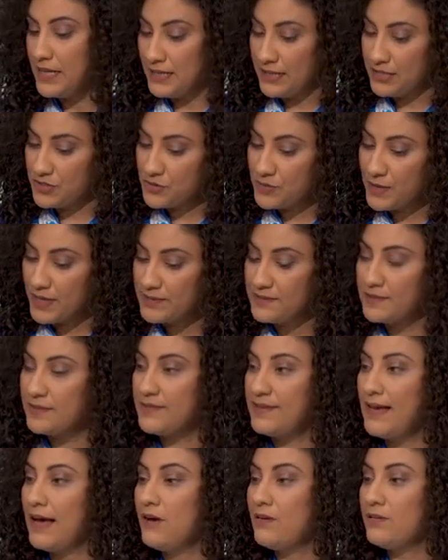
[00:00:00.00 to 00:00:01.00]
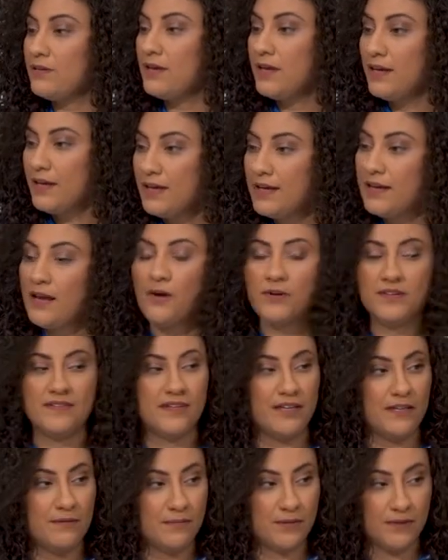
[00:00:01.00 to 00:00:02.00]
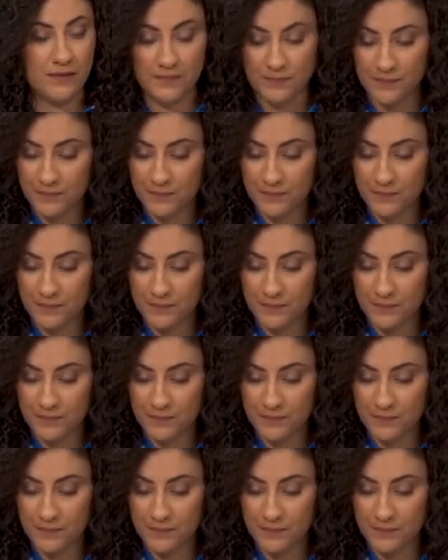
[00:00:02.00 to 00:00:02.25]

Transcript: Let's write it down in our table.